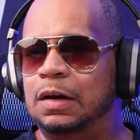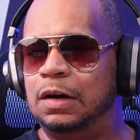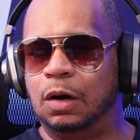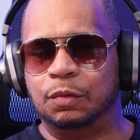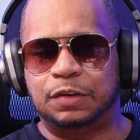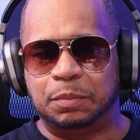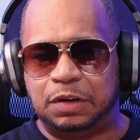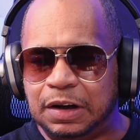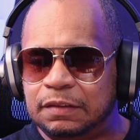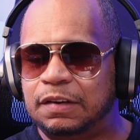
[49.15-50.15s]
you know, some
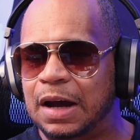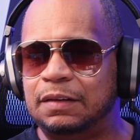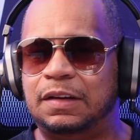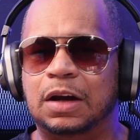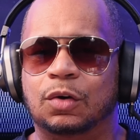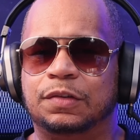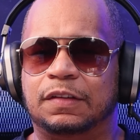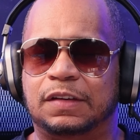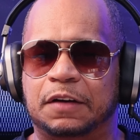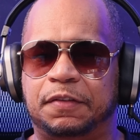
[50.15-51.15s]
good tech deals
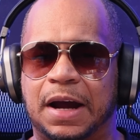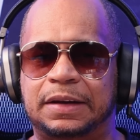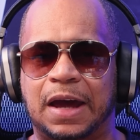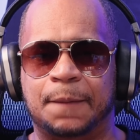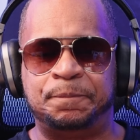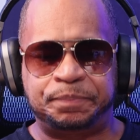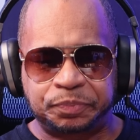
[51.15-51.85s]
and stuff like that.